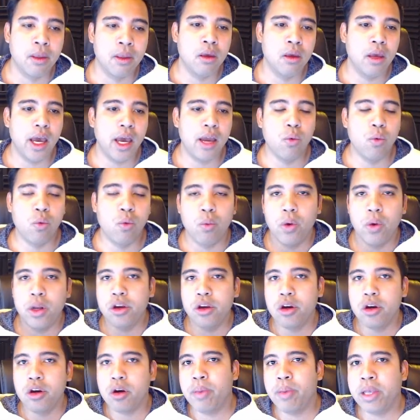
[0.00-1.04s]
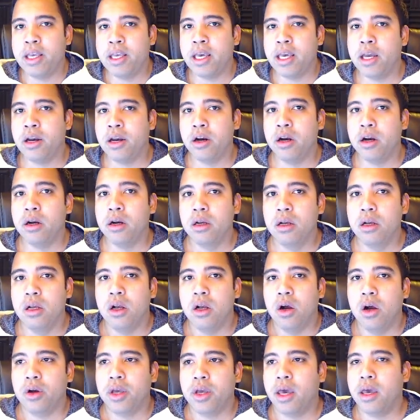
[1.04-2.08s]
and when you're a beginner,
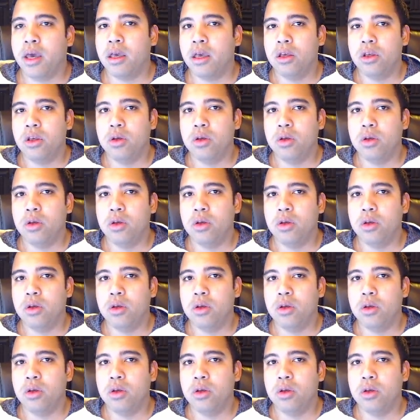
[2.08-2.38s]
okay,